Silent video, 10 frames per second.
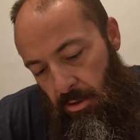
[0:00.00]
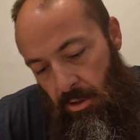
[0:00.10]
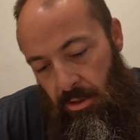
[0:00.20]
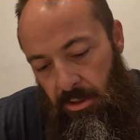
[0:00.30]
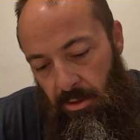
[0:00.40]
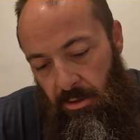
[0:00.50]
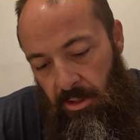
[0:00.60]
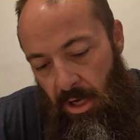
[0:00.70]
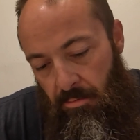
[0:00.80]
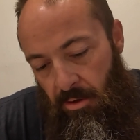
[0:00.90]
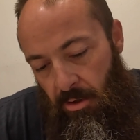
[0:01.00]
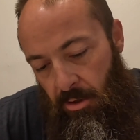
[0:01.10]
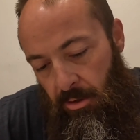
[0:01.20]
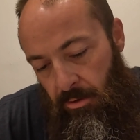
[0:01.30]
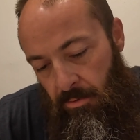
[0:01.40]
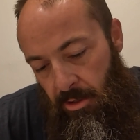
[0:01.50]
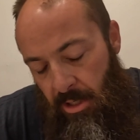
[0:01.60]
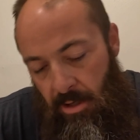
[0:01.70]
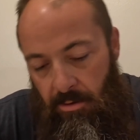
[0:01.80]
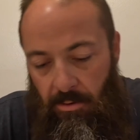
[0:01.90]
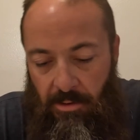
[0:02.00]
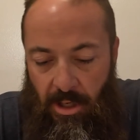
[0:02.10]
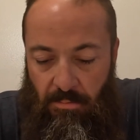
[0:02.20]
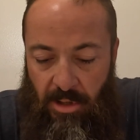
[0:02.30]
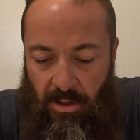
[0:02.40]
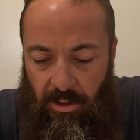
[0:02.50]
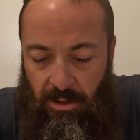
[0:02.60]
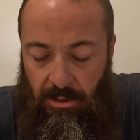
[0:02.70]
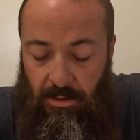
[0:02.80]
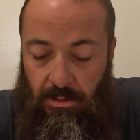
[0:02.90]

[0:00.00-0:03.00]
Think just a little dab of hot glue on there and hold that bearing.